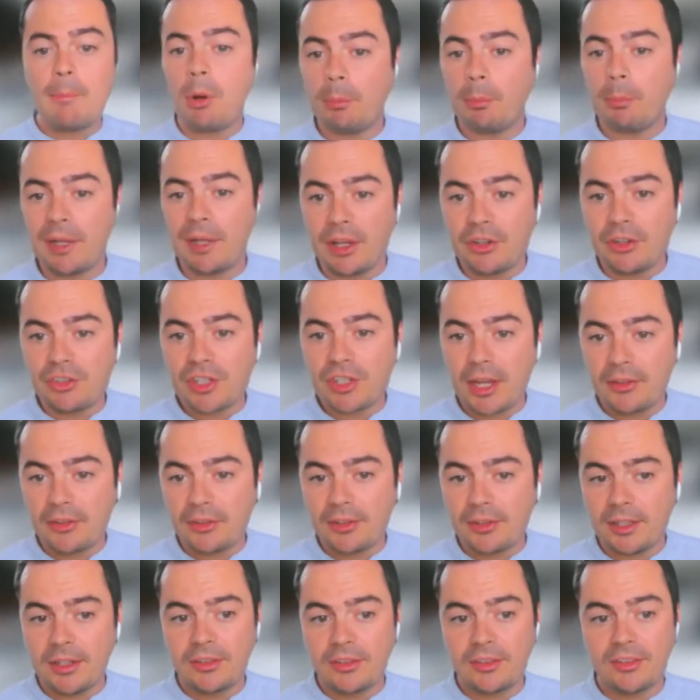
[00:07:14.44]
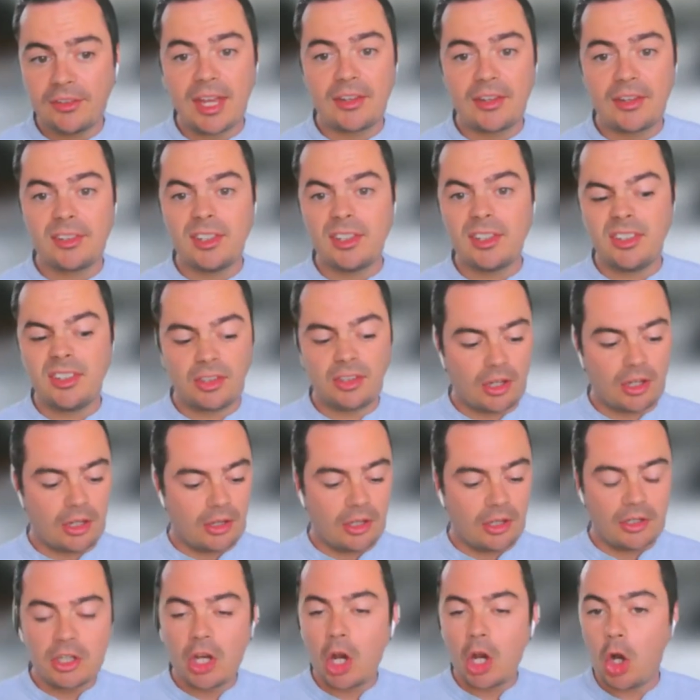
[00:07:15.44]
That populates task list. Task list is
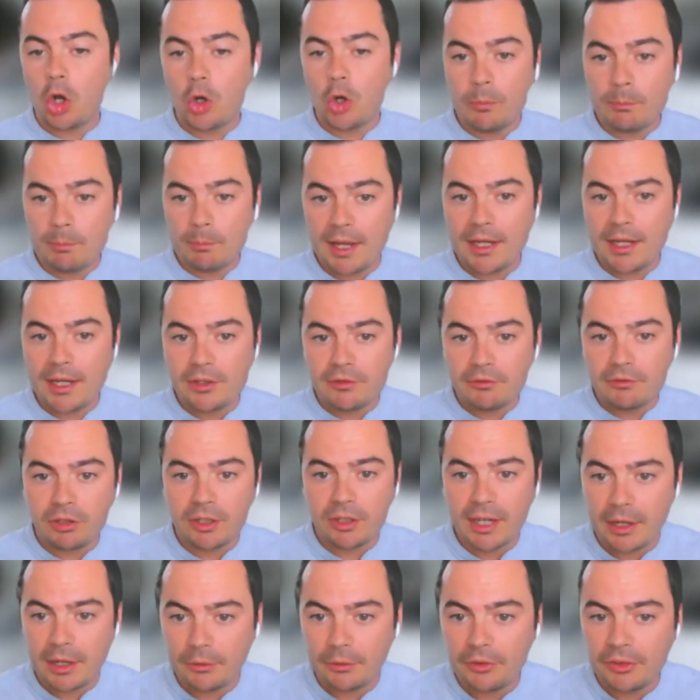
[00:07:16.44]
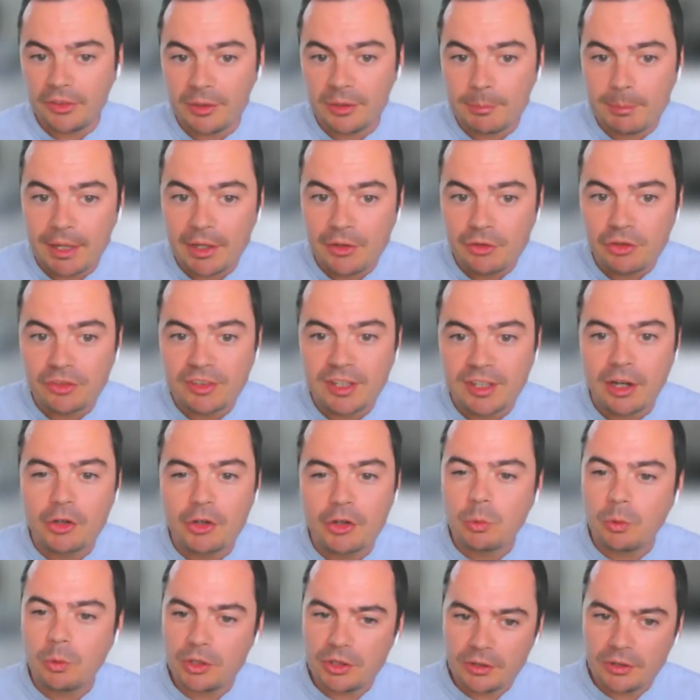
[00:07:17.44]
kind of like your home page for AccountancyManager,
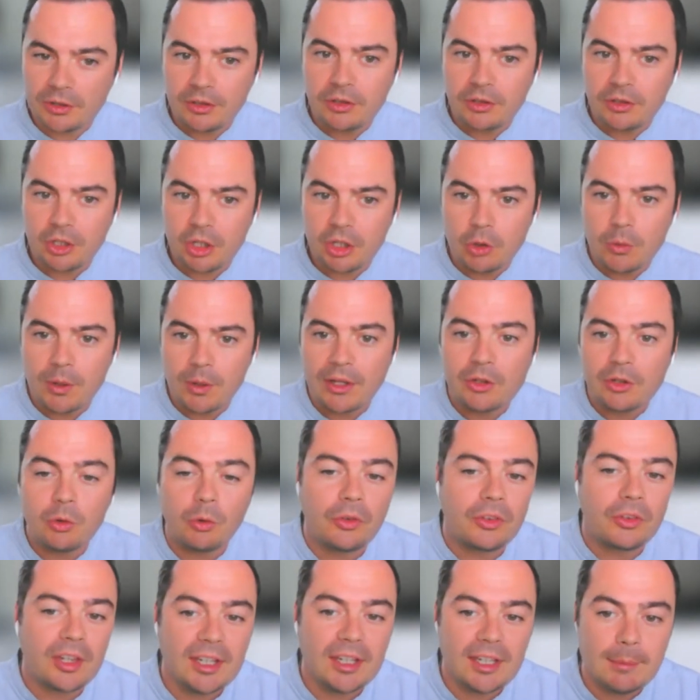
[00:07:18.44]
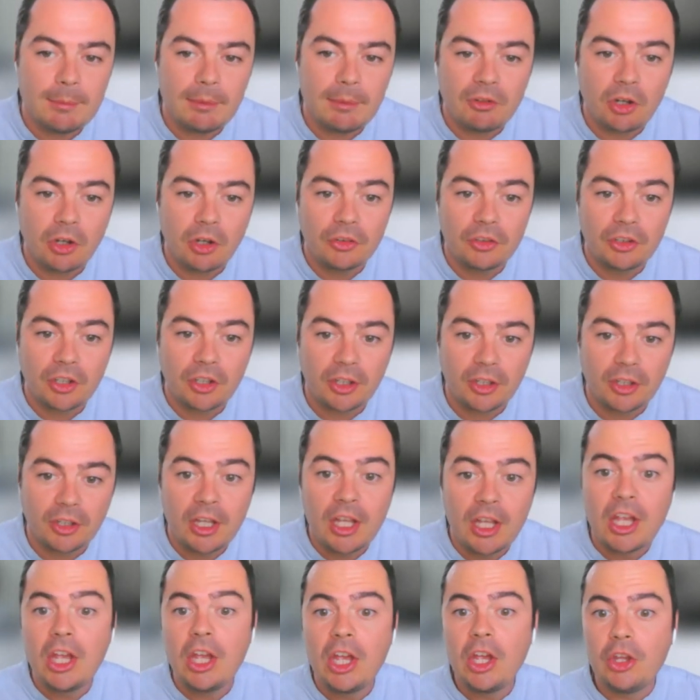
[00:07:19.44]
tells you what you and your team have got to
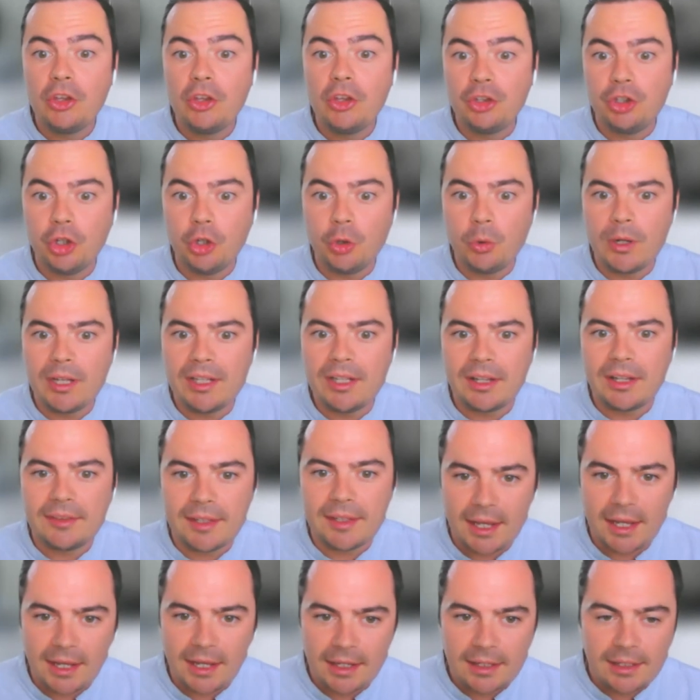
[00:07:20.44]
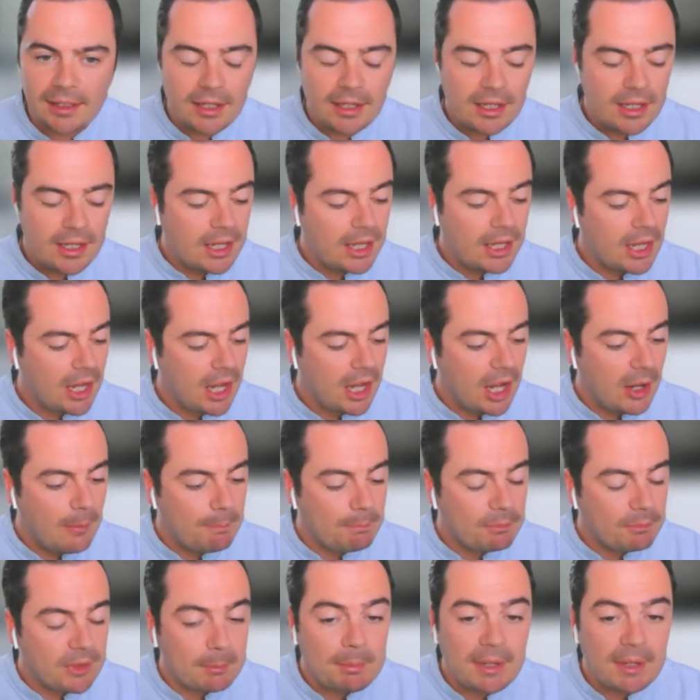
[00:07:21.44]
kind of do in a day.
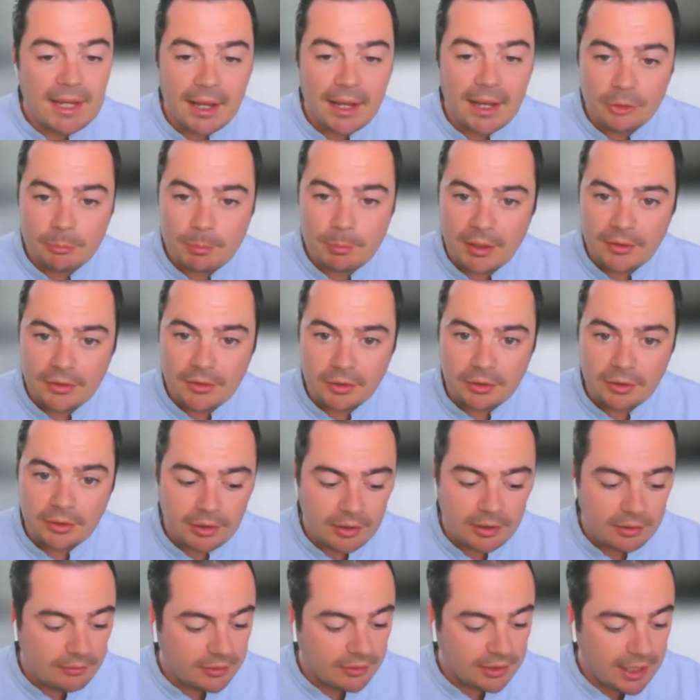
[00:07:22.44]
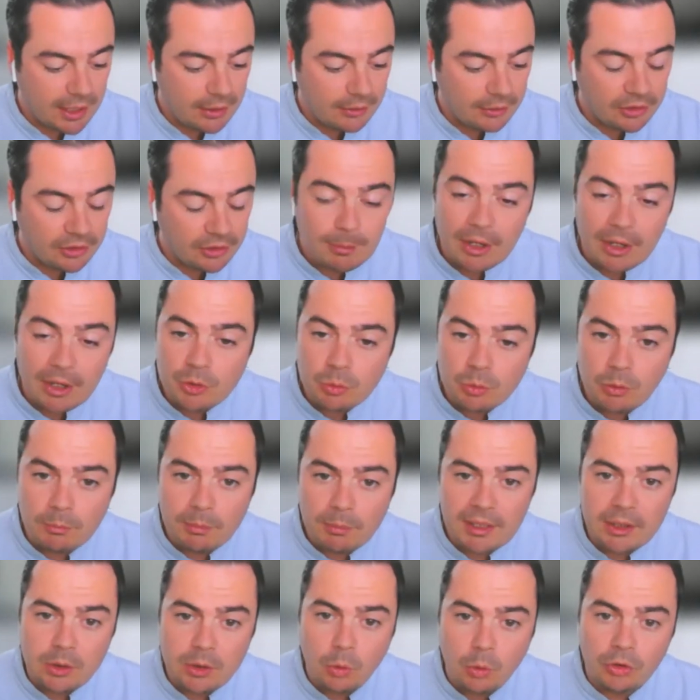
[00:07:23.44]
Big aspect of
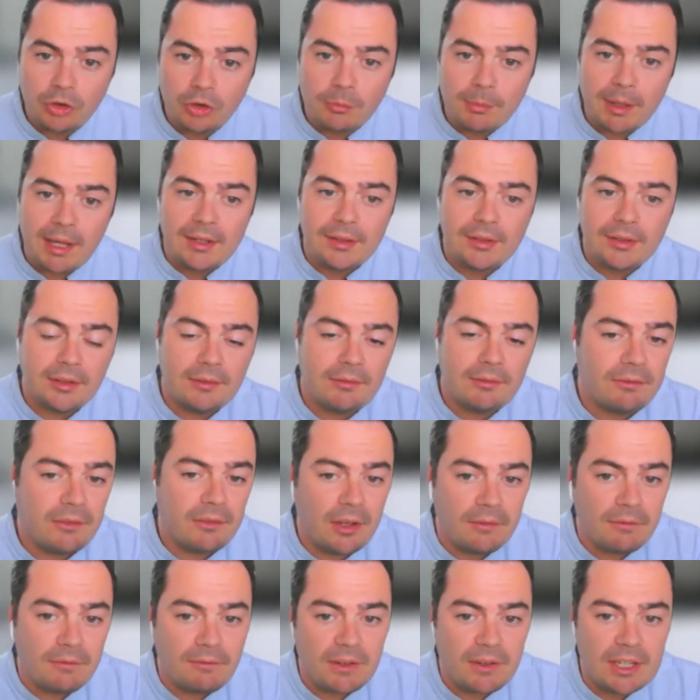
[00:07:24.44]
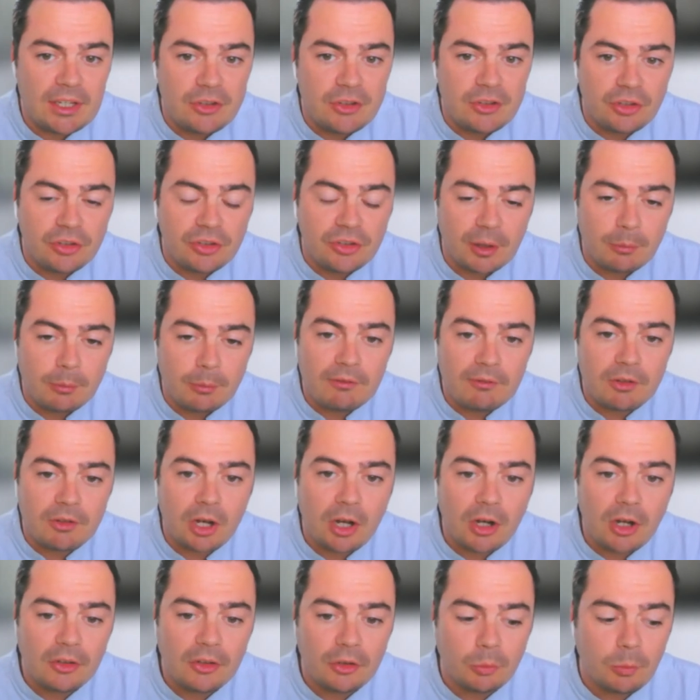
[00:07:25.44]
AccountancyManager would be the automated features that
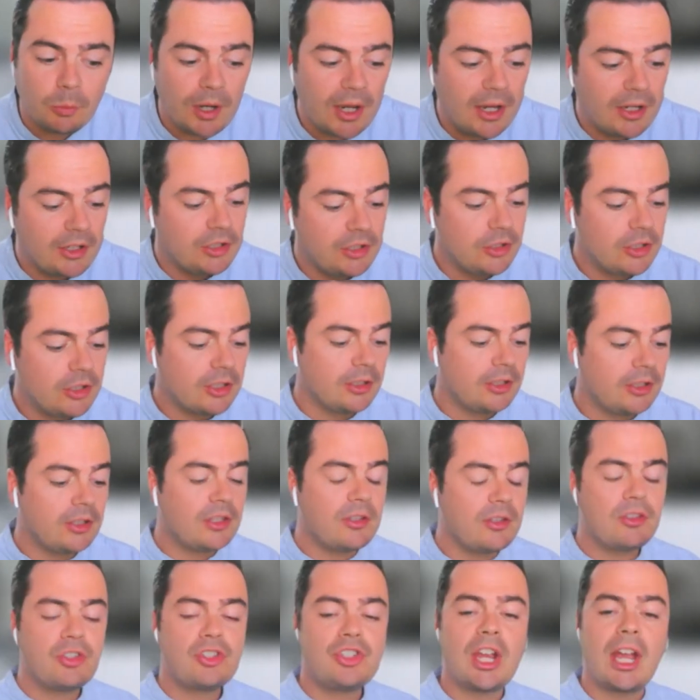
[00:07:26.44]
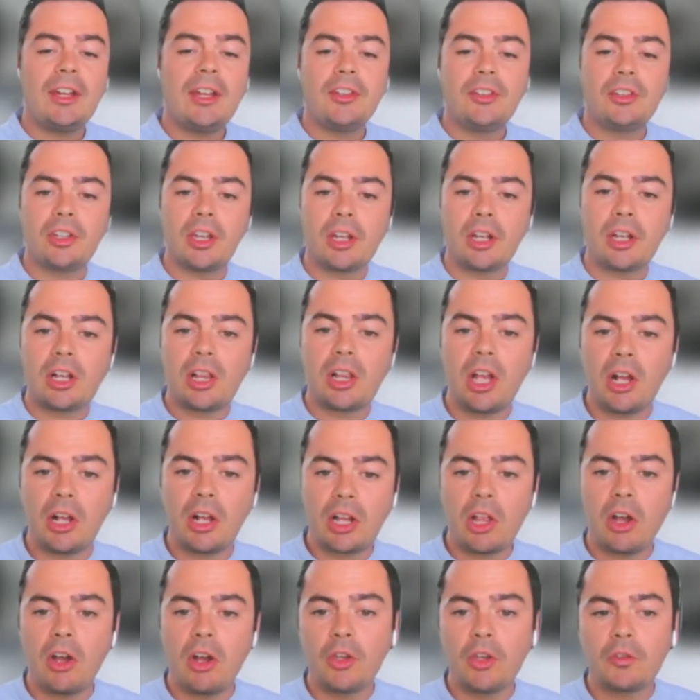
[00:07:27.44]
we've got, where you can chase
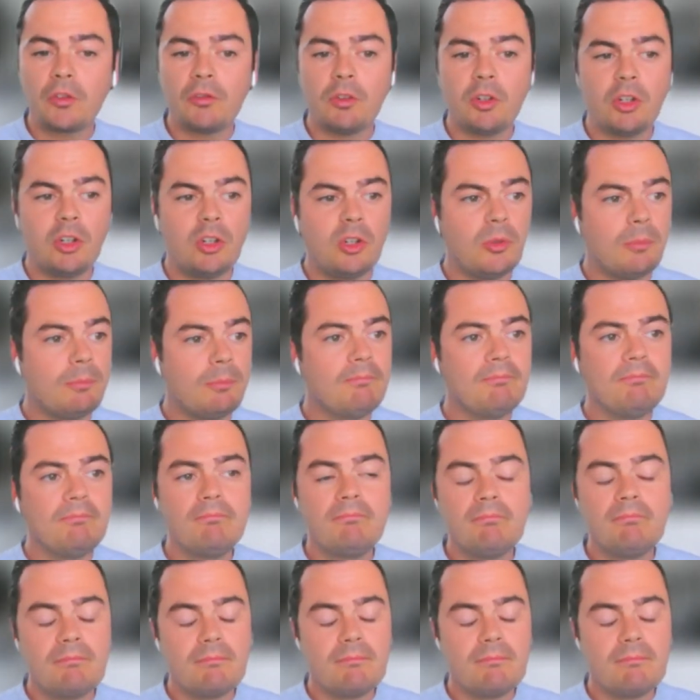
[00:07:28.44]
clients for